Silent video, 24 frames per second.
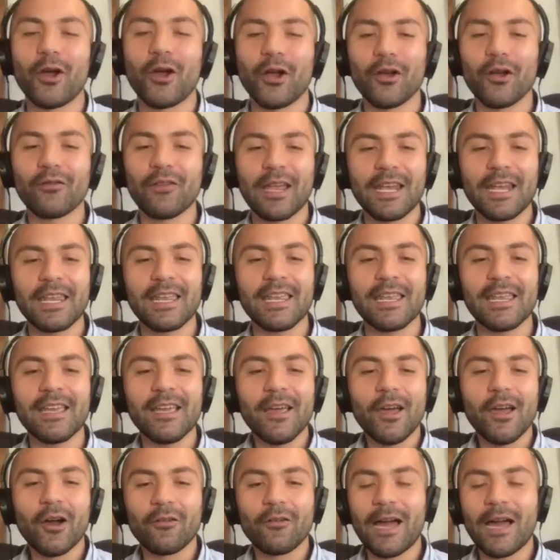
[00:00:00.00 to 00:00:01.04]
of any
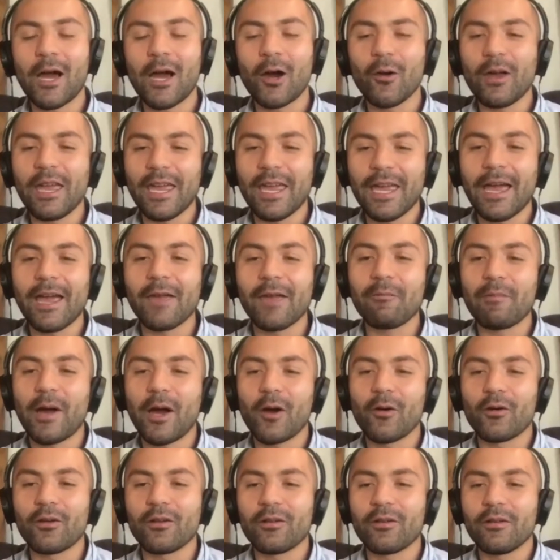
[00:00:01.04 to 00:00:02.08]
of how AI
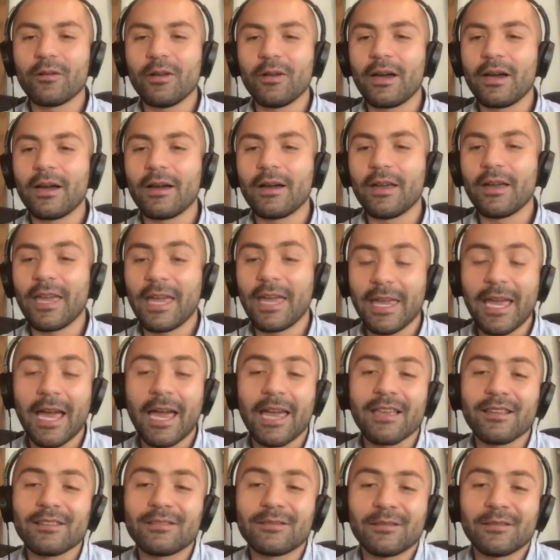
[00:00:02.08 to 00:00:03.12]
powered
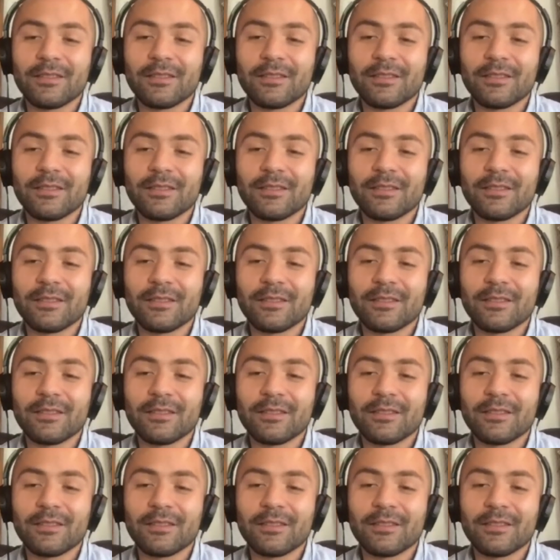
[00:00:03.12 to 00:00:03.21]
AI